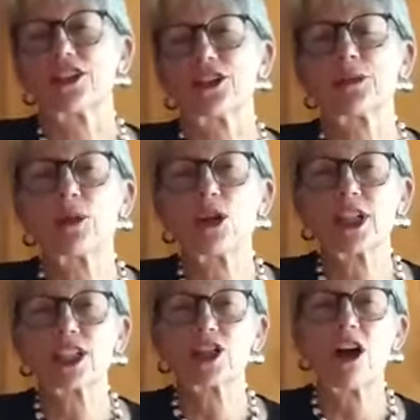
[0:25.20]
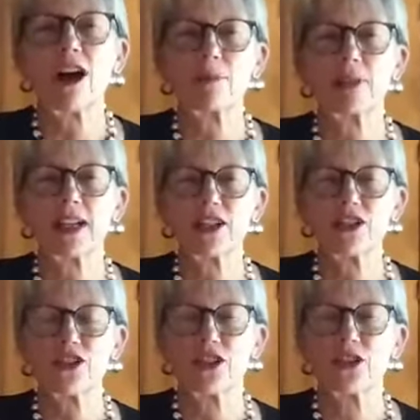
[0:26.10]
Good morning, guitar
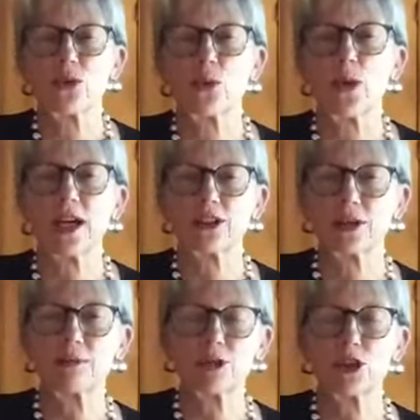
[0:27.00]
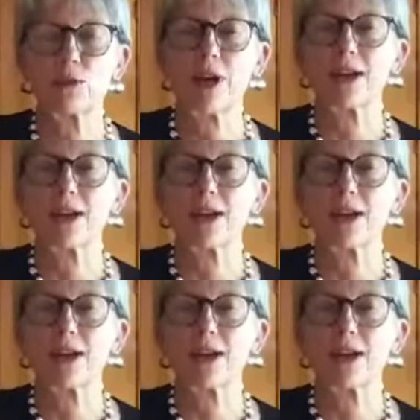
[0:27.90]
players. Welcome to my